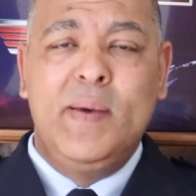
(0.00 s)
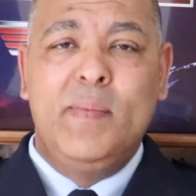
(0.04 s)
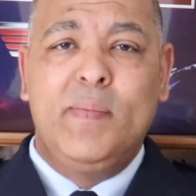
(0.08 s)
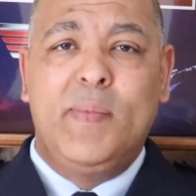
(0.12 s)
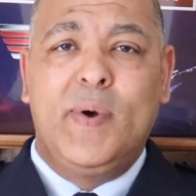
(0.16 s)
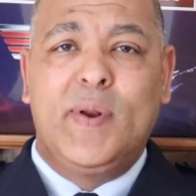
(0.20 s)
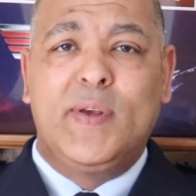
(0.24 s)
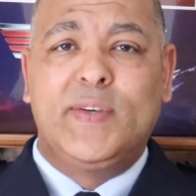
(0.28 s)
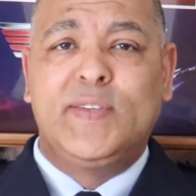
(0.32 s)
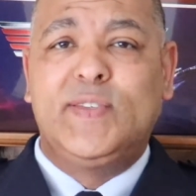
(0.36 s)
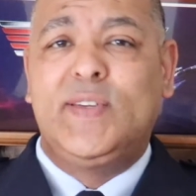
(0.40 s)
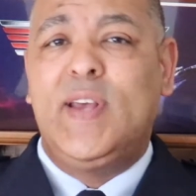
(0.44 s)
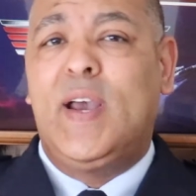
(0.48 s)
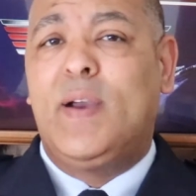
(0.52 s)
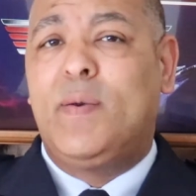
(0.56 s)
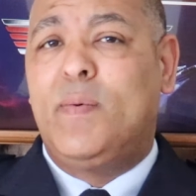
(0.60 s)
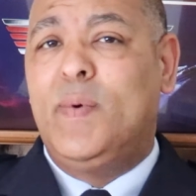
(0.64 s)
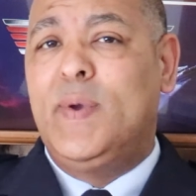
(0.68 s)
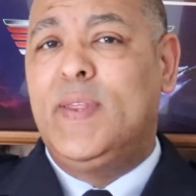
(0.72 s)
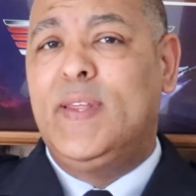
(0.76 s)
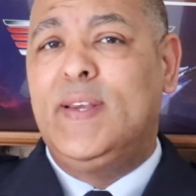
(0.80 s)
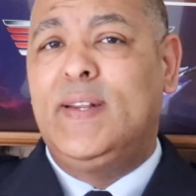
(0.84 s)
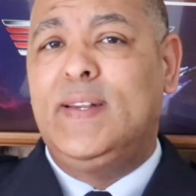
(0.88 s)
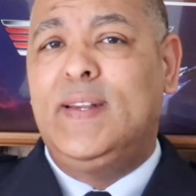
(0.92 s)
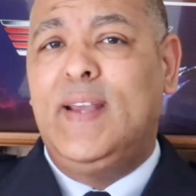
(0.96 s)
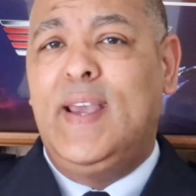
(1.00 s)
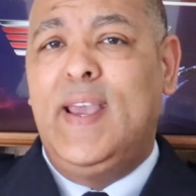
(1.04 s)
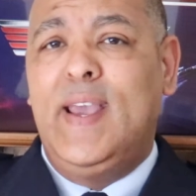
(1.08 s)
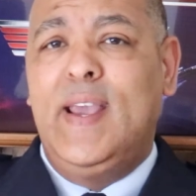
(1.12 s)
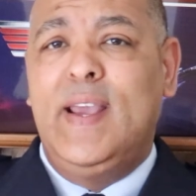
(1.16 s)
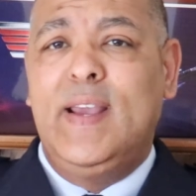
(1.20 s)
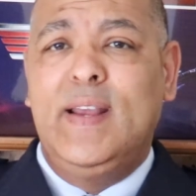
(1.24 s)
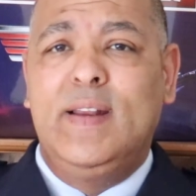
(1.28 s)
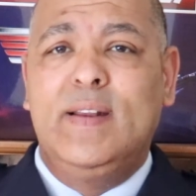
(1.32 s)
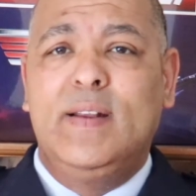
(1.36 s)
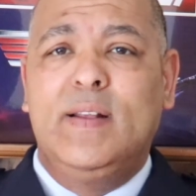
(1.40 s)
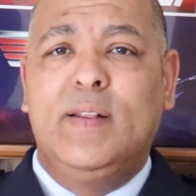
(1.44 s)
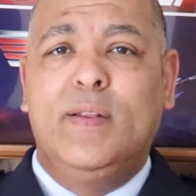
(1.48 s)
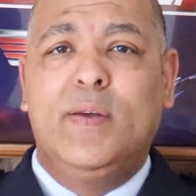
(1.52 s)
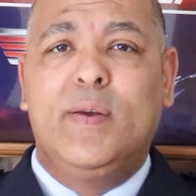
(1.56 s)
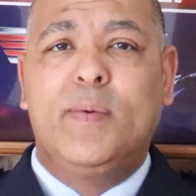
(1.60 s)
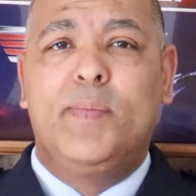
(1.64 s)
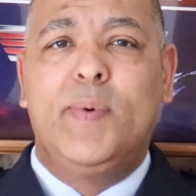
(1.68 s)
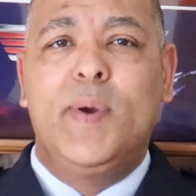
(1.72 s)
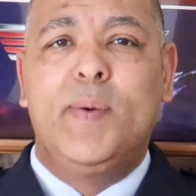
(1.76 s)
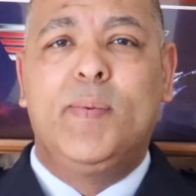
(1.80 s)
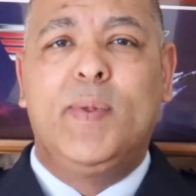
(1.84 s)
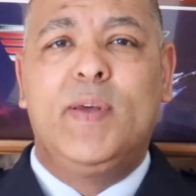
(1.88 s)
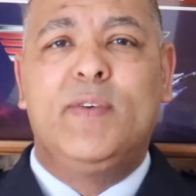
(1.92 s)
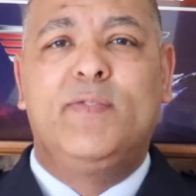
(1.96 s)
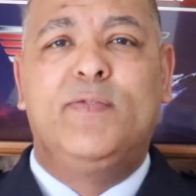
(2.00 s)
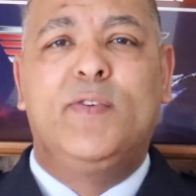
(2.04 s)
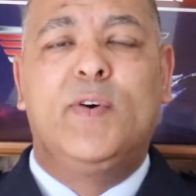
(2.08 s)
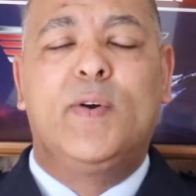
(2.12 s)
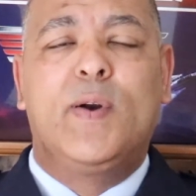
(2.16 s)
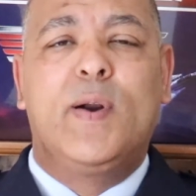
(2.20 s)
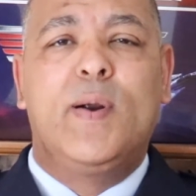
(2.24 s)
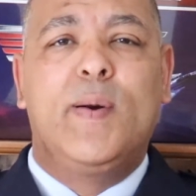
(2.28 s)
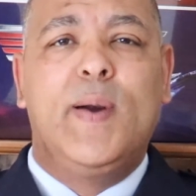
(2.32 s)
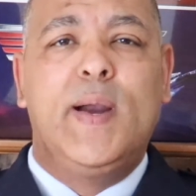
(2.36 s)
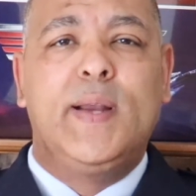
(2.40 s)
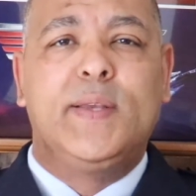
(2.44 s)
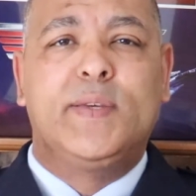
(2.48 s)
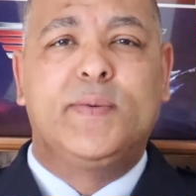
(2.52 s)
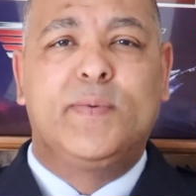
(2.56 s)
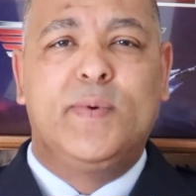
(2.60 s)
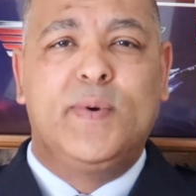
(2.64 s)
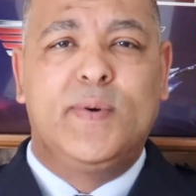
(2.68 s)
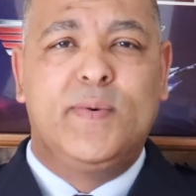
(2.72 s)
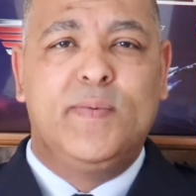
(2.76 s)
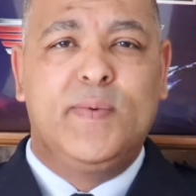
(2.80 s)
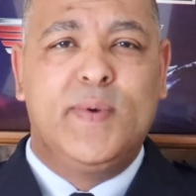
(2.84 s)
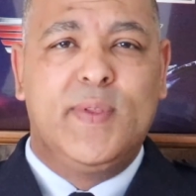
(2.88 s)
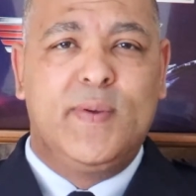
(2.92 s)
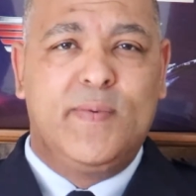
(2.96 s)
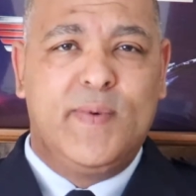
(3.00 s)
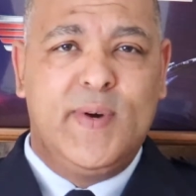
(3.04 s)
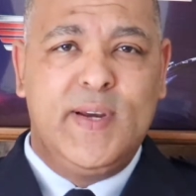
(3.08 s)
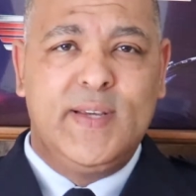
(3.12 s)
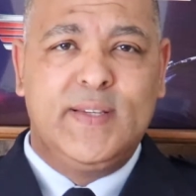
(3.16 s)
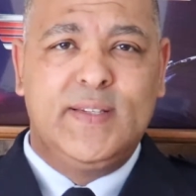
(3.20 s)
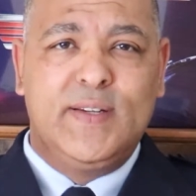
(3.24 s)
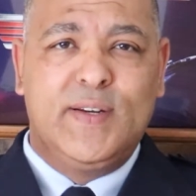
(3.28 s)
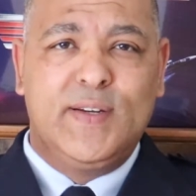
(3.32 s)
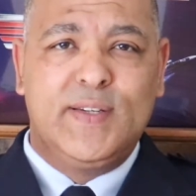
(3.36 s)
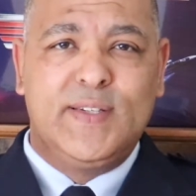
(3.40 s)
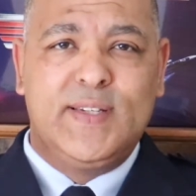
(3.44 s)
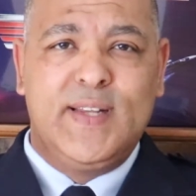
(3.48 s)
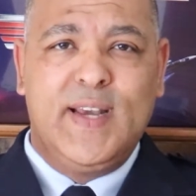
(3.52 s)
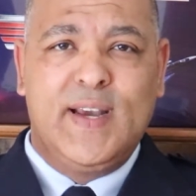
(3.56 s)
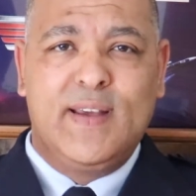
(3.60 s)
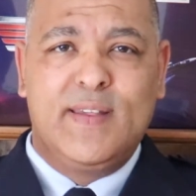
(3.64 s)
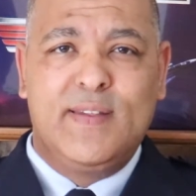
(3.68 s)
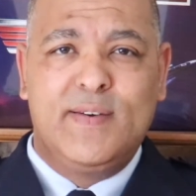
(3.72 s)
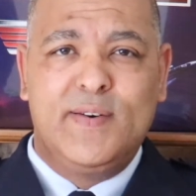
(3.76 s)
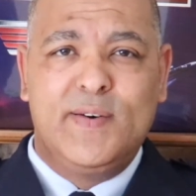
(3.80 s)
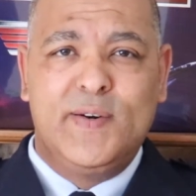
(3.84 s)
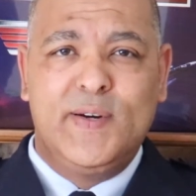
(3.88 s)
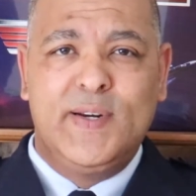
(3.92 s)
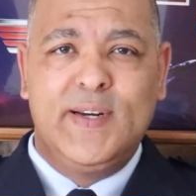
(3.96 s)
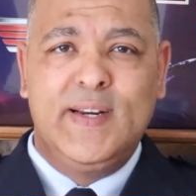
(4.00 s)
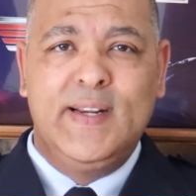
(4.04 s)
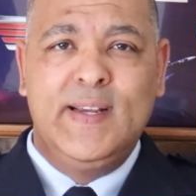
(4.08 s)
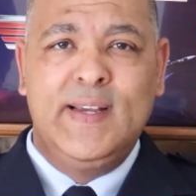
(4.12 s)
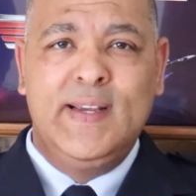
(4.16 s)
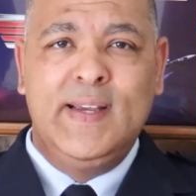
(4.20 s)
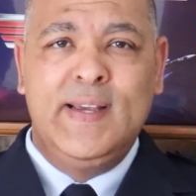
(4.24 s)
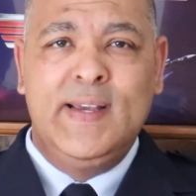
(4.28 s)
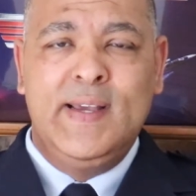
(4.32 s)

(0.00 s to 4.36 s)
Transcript: but I stuck with it, and a lot of people at 408 Squadron were the reason I stuck through it.